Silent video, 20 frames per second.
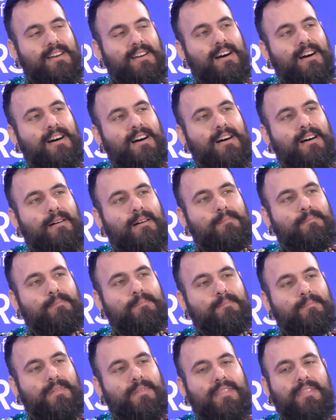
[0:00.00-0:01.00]

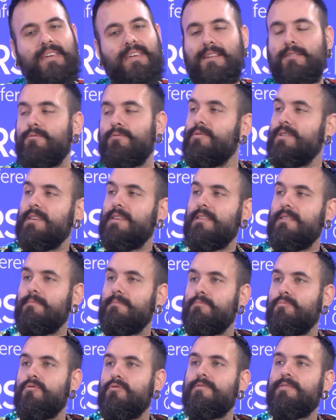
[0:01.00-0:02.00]
Then we
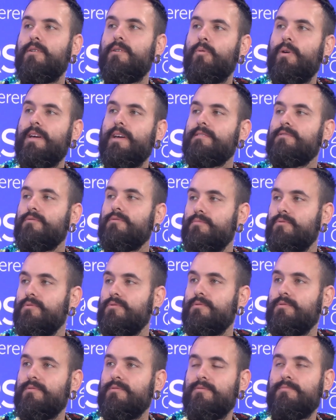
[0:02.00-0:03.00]
moved away to
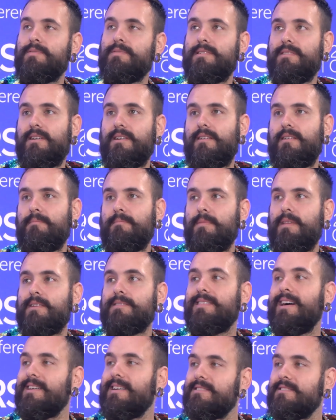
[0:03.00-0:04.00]
be a
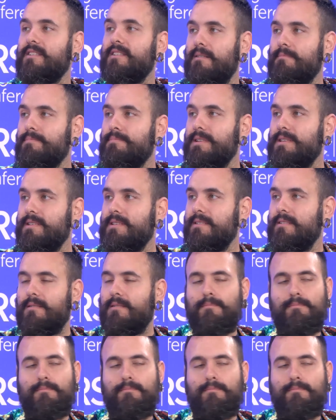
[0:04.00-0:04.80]
Dust company,